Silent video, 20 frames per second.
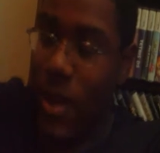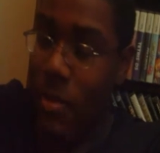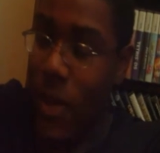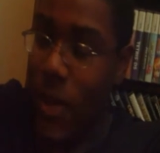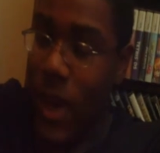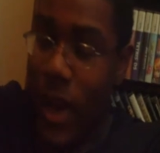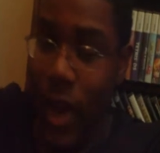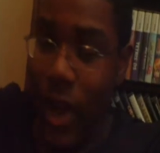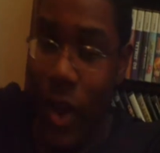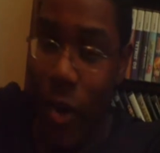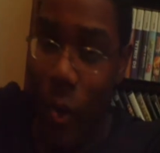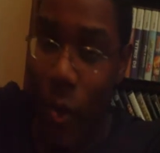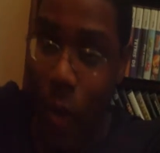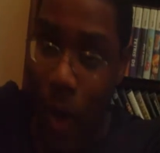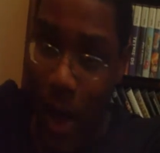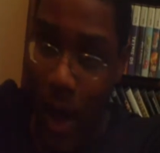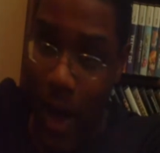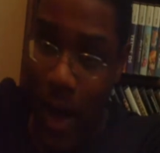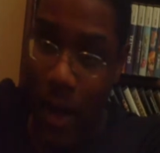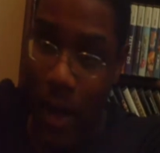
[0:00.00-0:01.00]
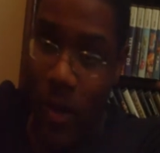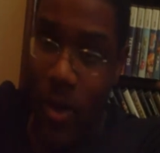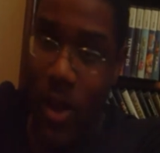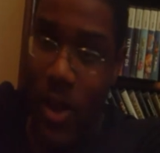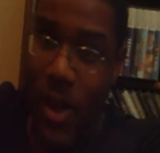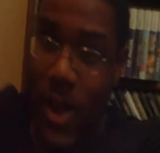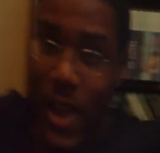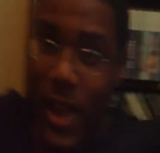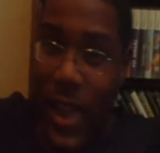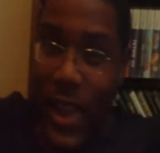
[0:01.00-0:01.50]
So I'm all like, wow,
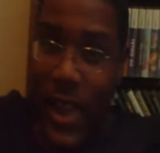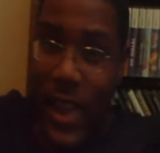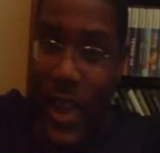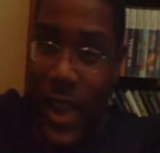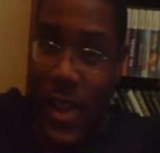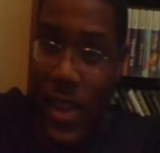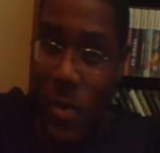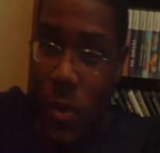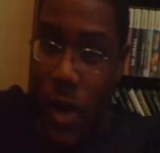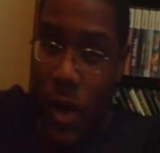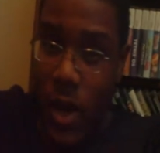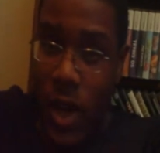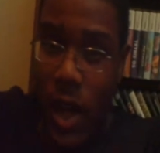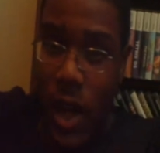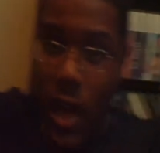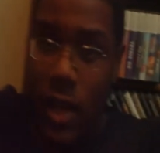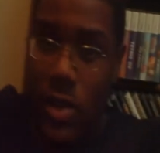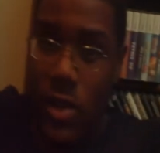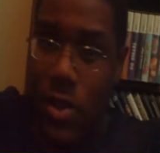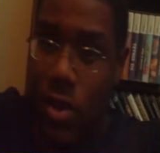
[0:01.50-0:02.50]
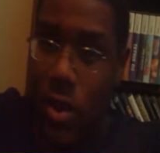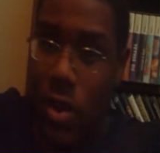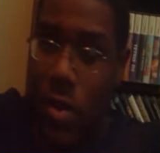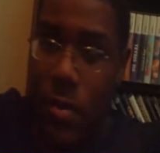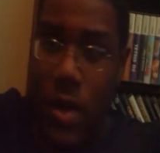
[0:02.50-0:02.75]
that's pretty awesome.